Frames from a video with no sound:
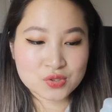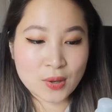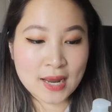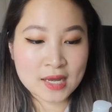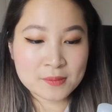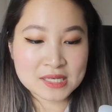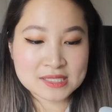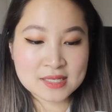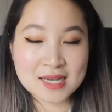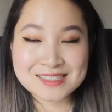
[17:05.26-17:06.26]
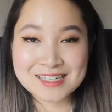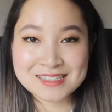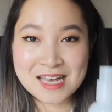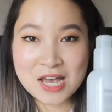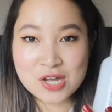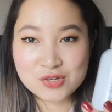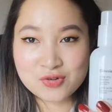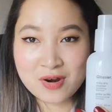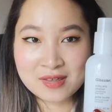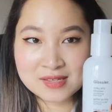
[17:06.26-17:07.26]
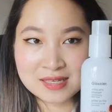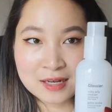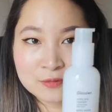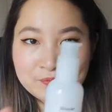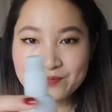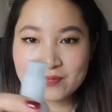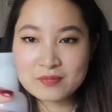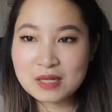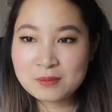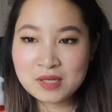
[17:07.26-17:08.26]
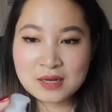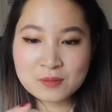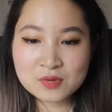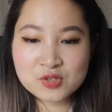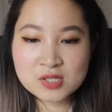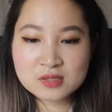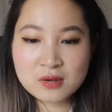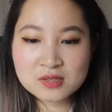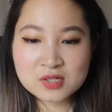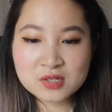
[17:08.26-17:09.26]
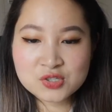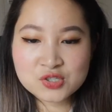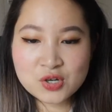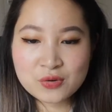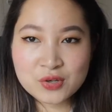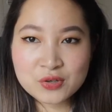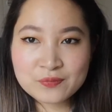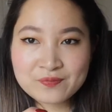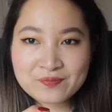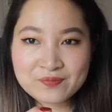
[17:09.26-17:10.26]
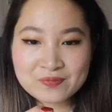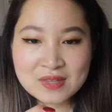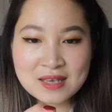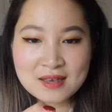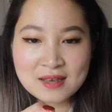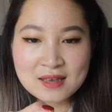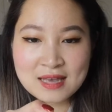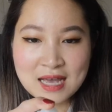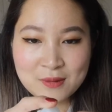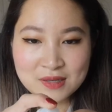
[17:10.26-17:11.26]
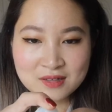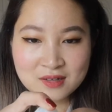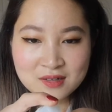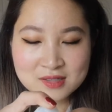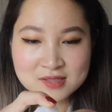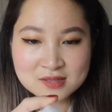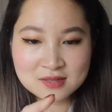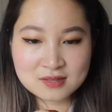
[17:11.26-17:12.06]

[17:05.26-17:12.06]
So I'm excited to try this out. I mean, I'm just going to show you how it looks